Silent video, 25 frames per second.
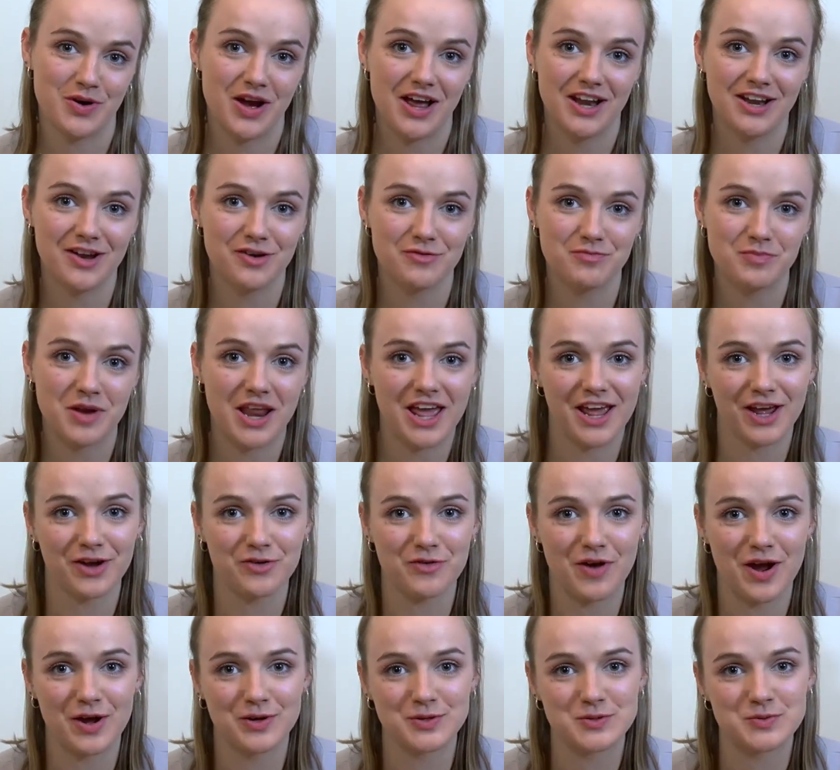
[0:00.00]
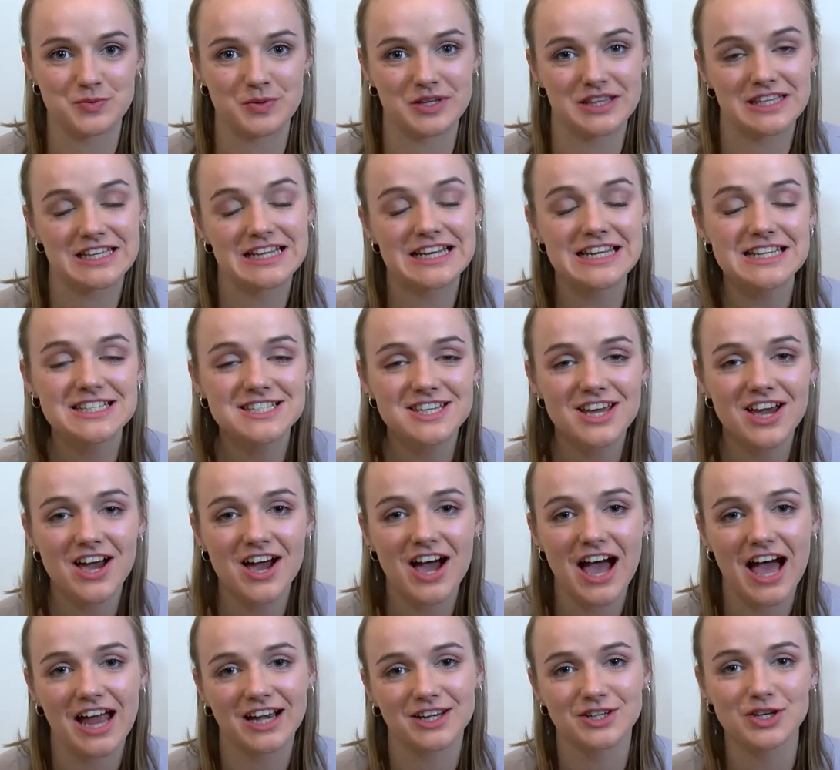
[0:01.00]
I love playing around with glitter
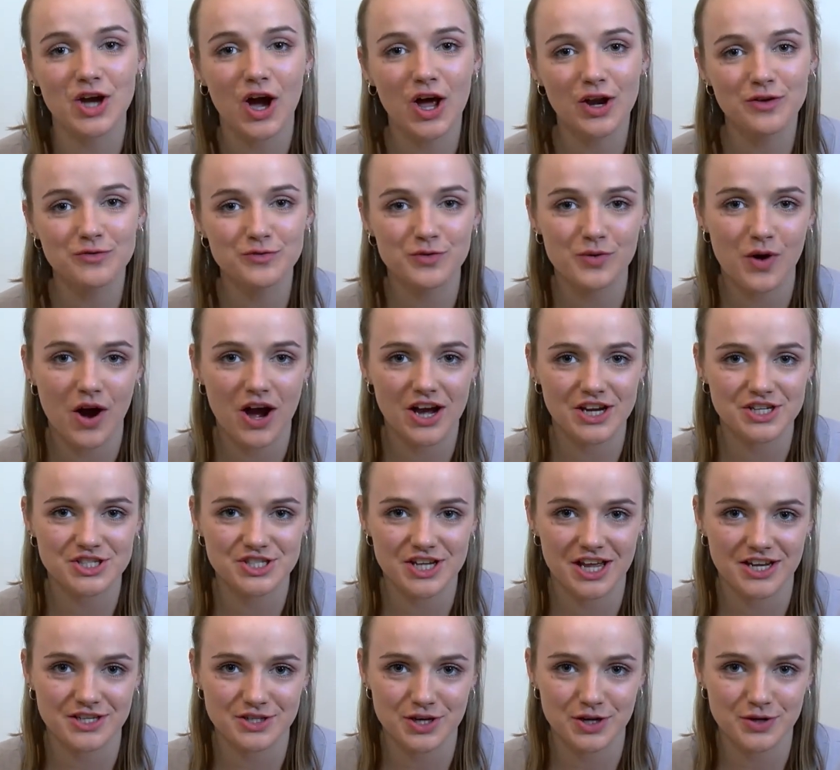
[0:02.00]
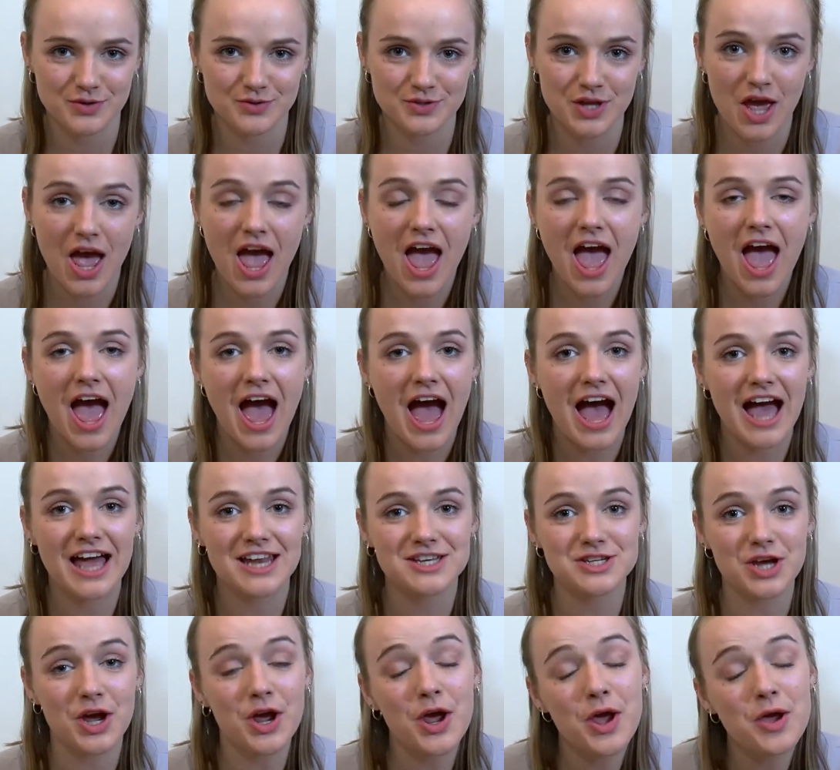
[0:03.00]
and colourful eyeshadows,
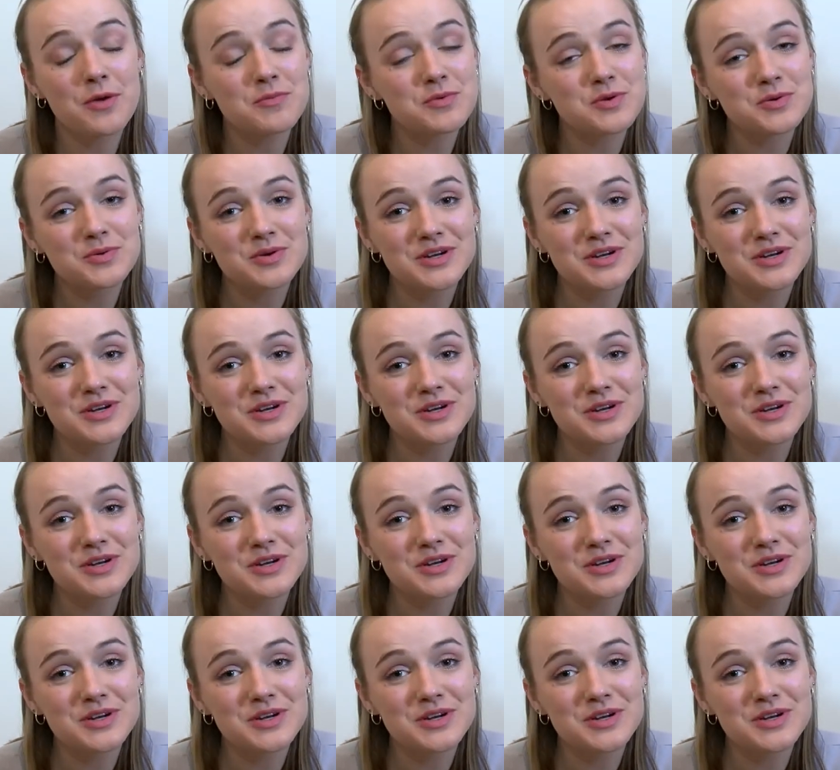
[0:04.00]
and I hope you